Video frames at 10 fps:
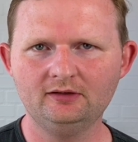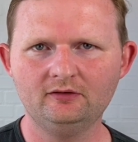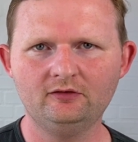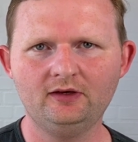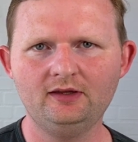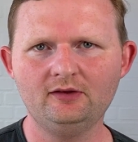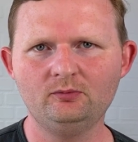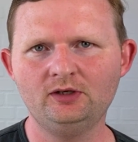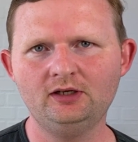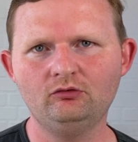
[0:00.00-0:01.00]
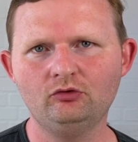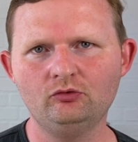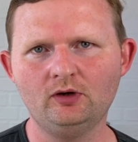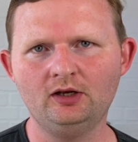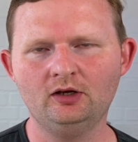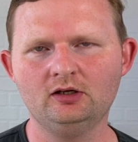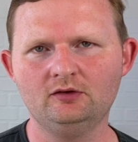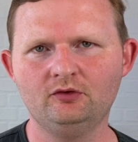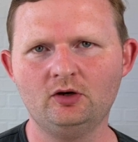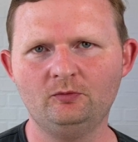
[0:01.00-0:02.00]
say that we need to do a lot
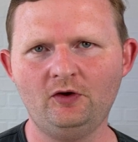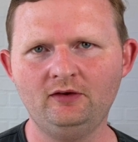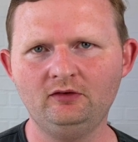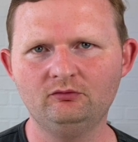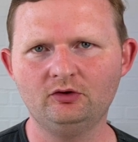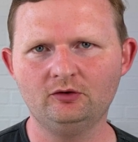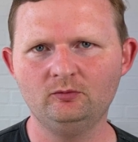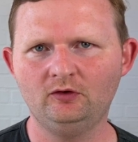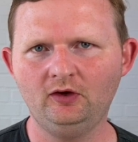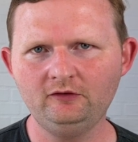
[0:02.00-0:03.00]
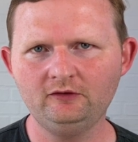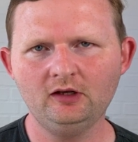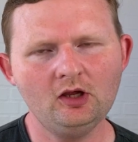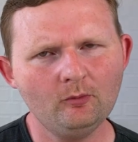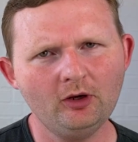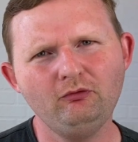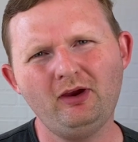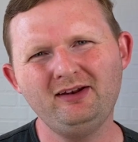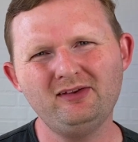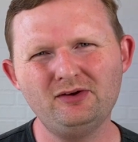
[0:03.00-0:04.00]
of comprehensive documentation, but if you
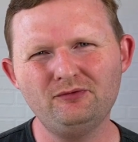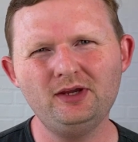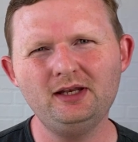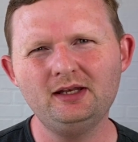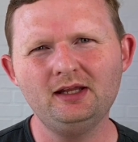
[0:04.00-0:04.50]
actually read